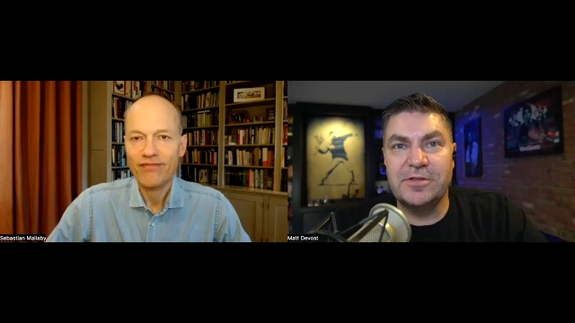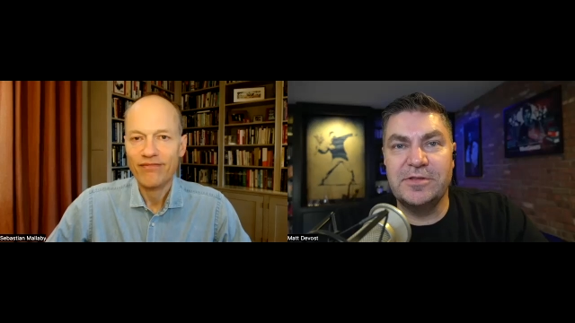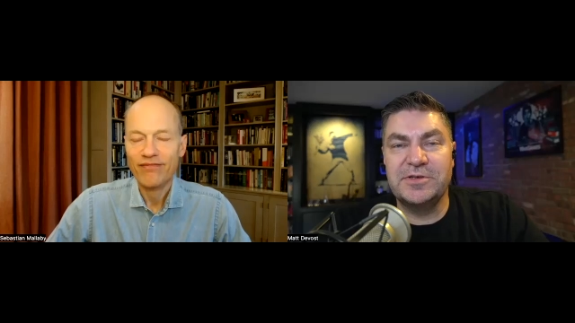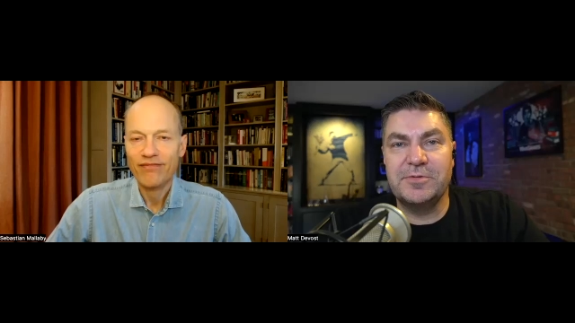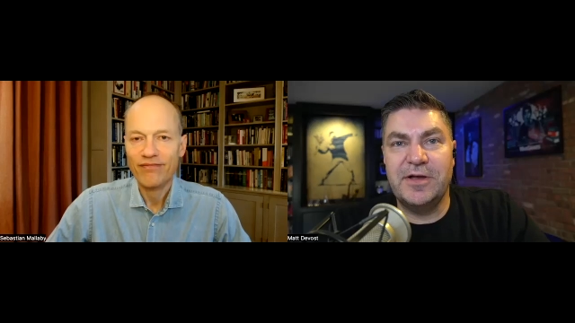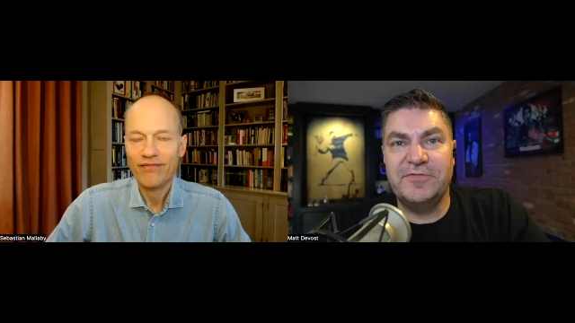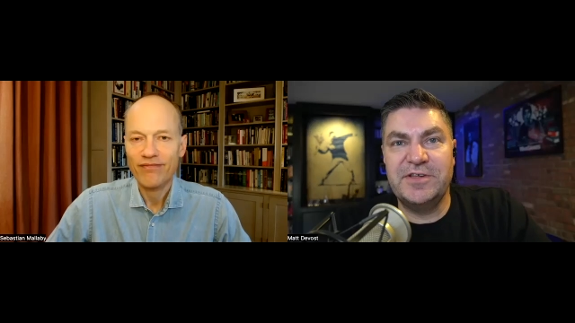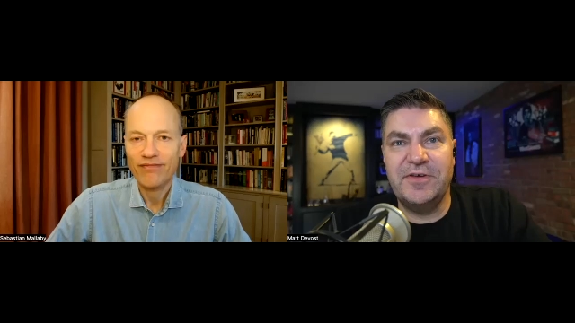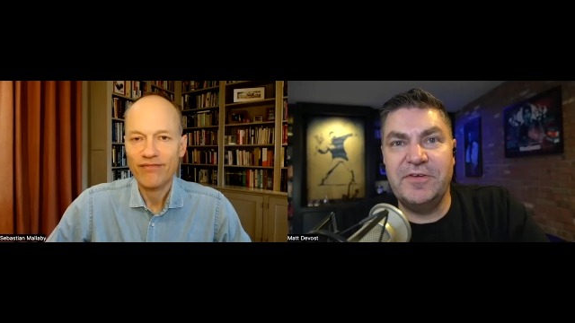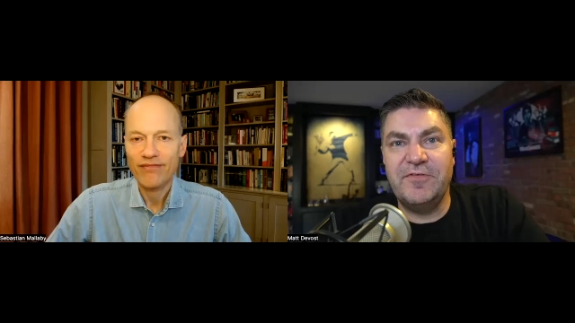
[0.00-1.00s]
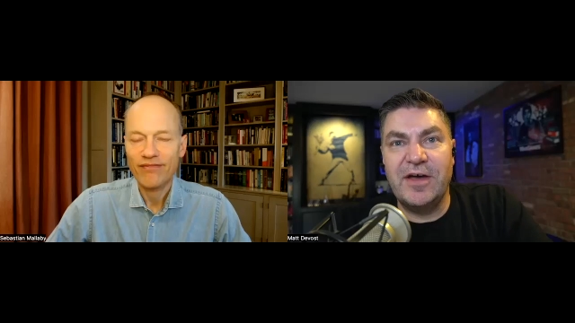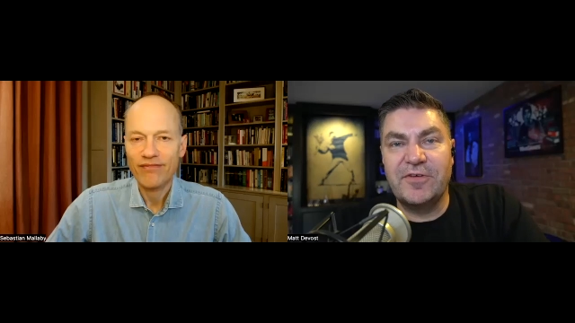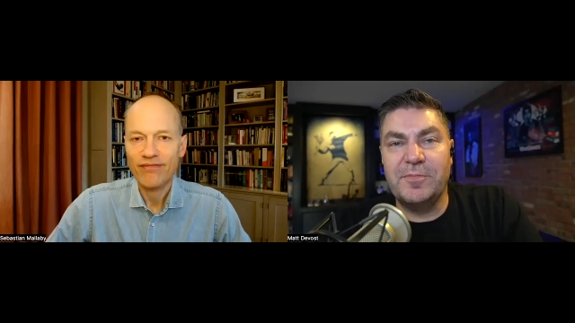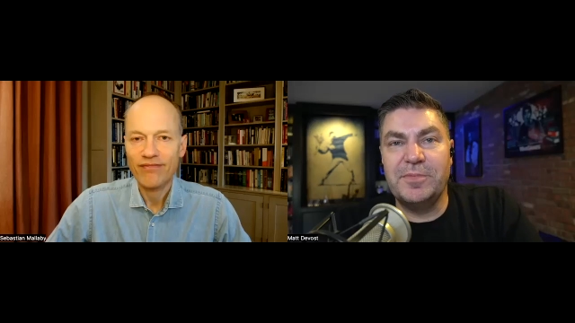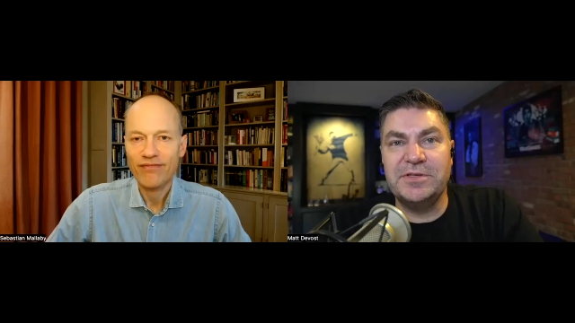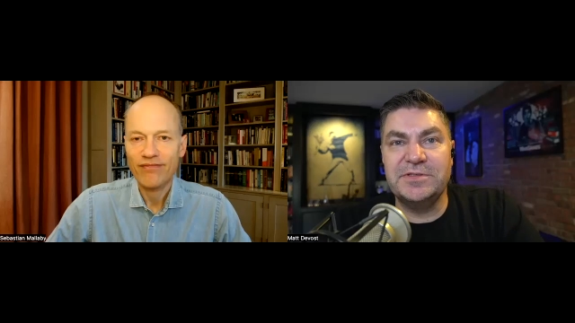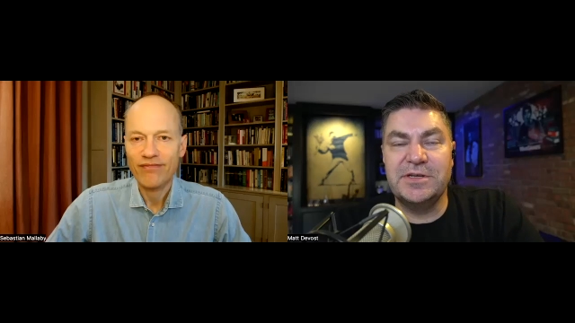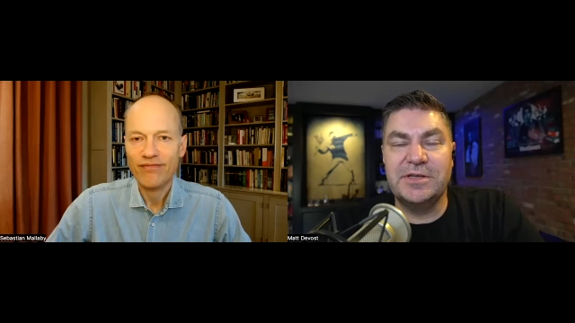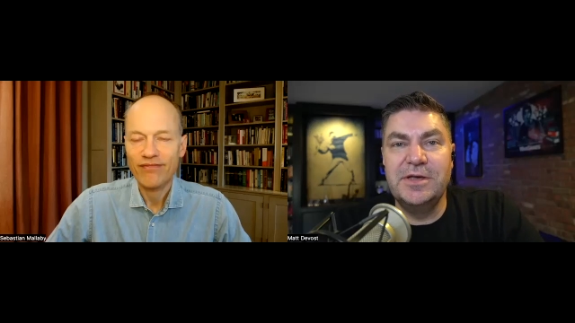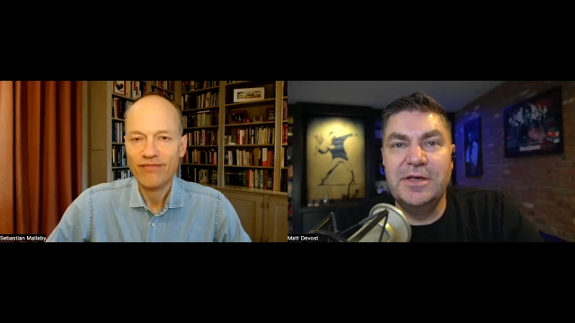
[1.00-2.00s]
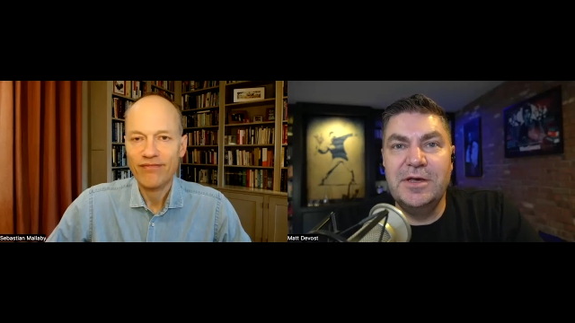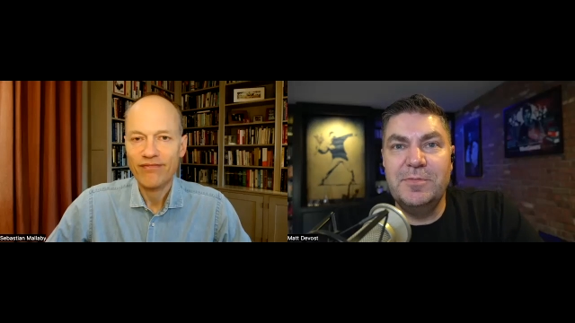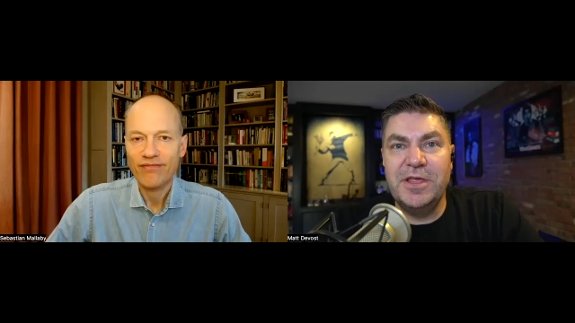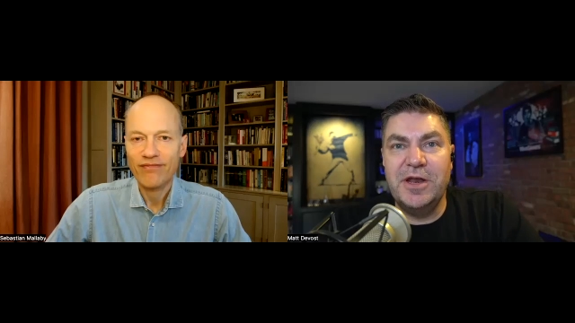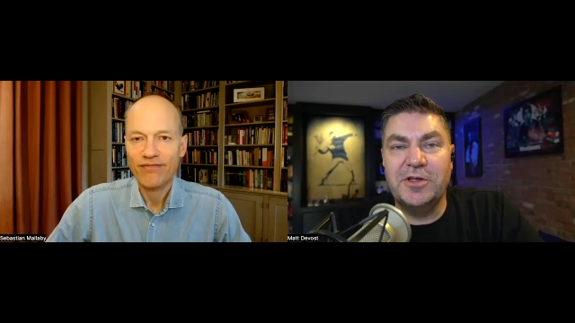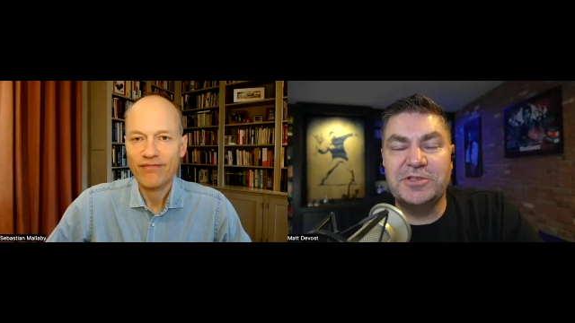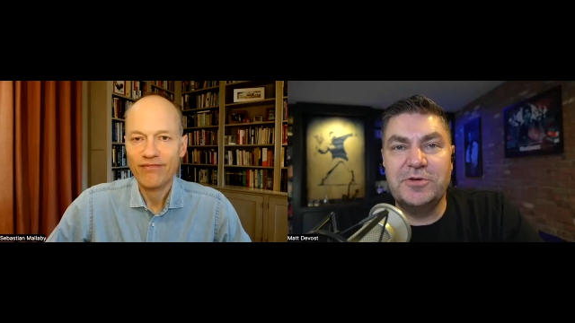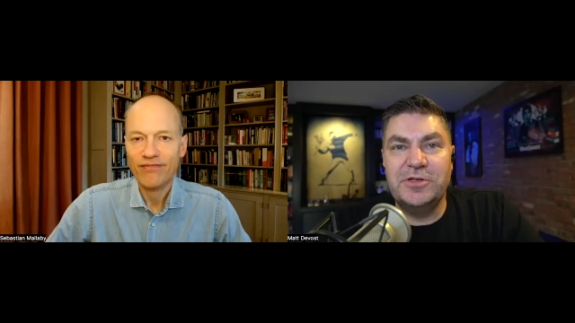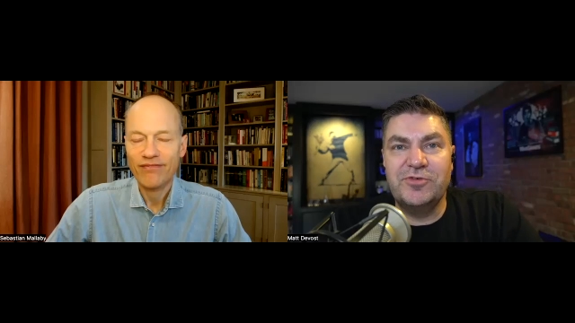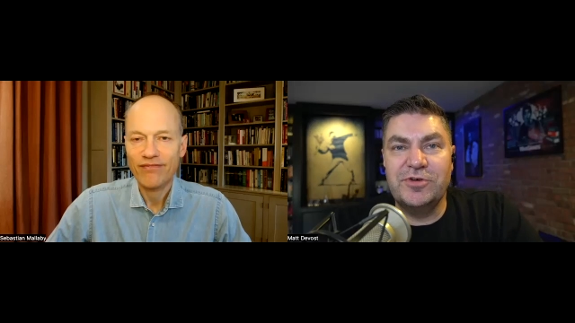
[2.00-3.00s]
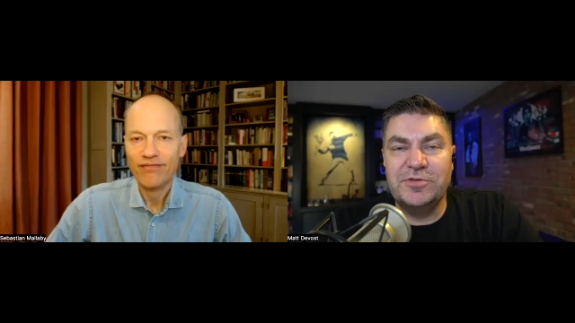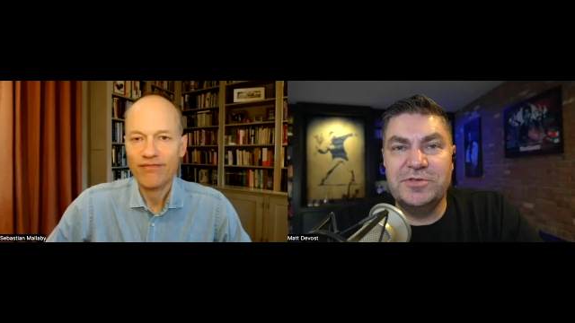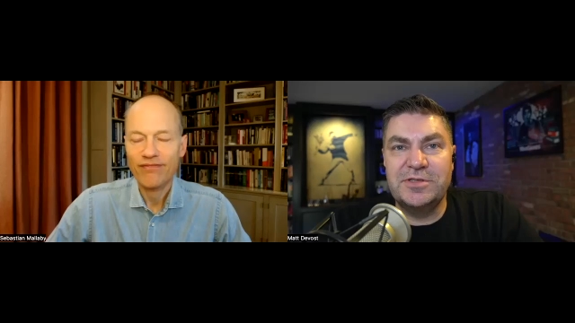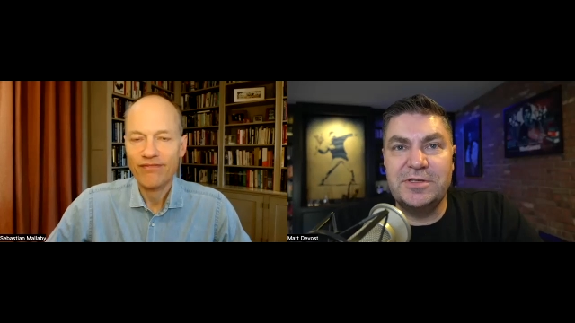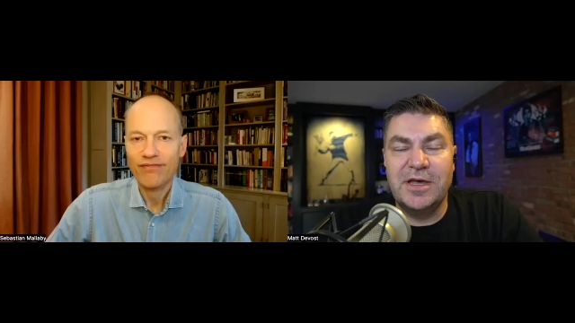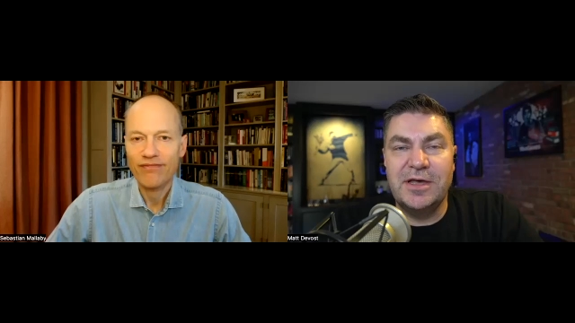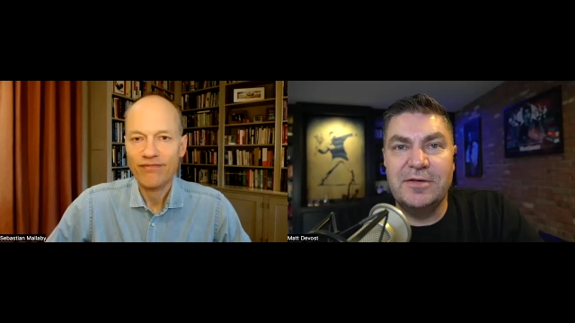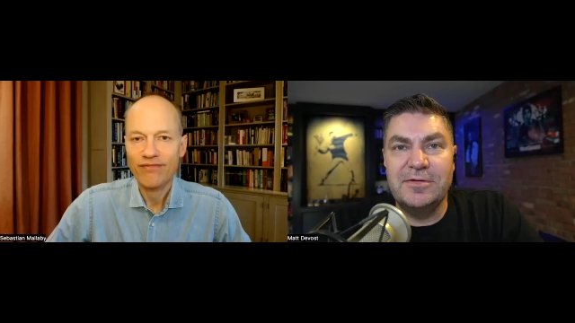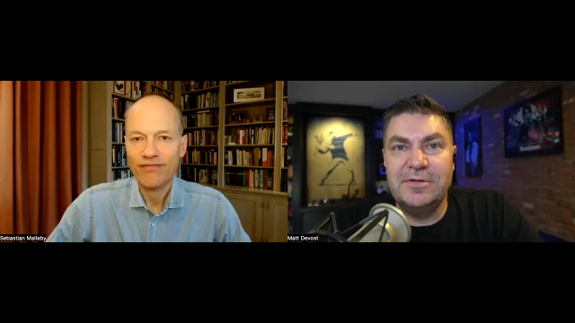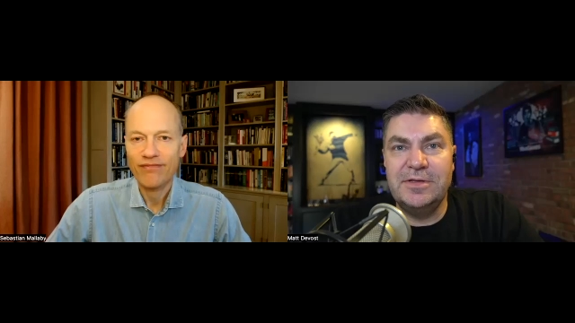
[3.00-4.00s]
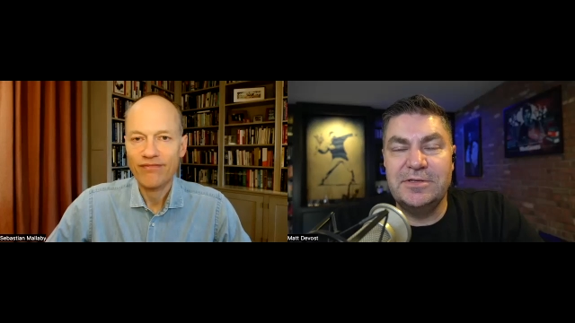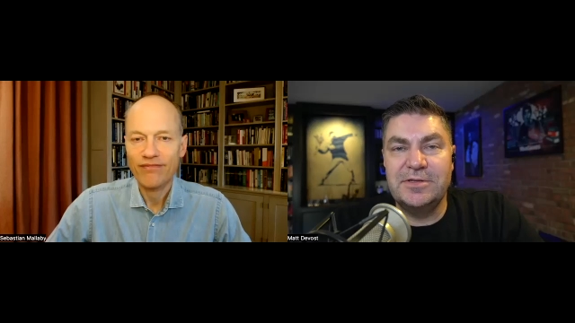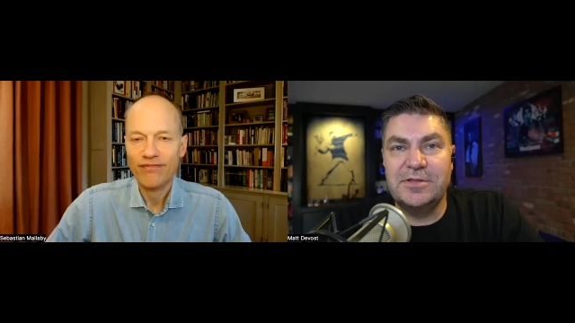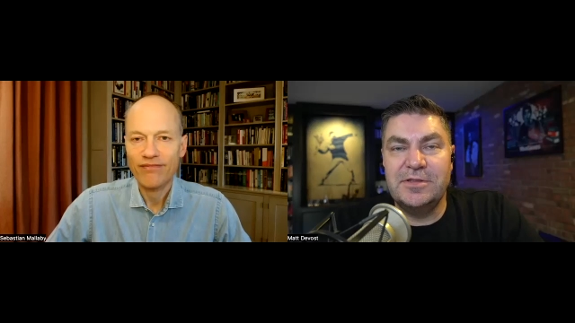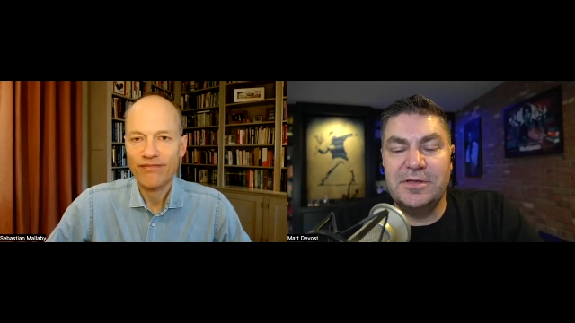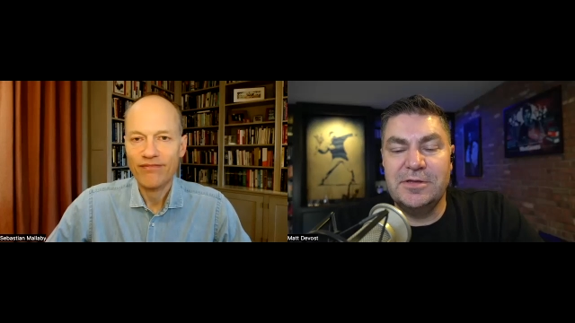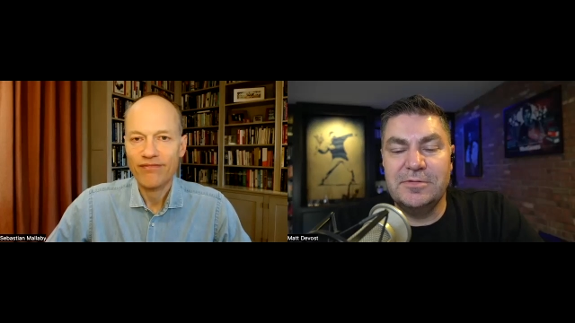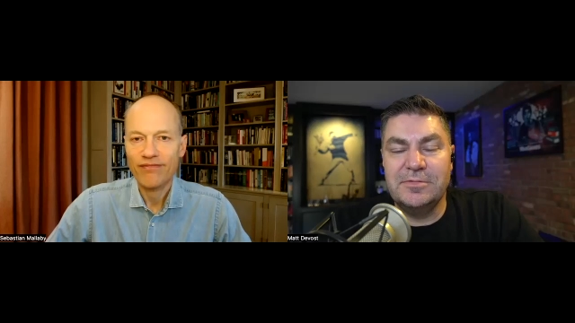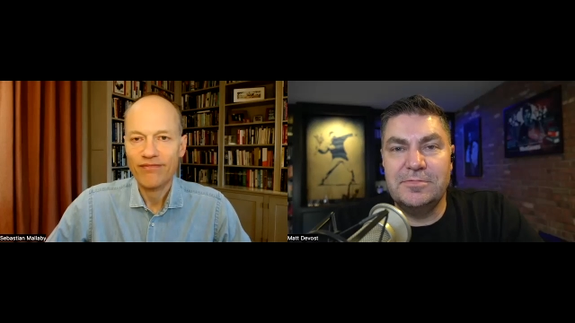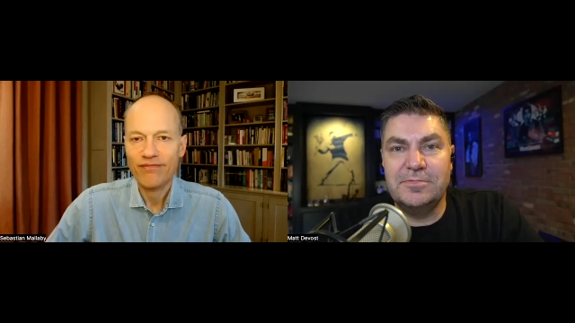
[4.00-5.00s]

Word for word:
Speaker 1: And this year we'll have seventy-five companies in it, but then also introduced uh, into the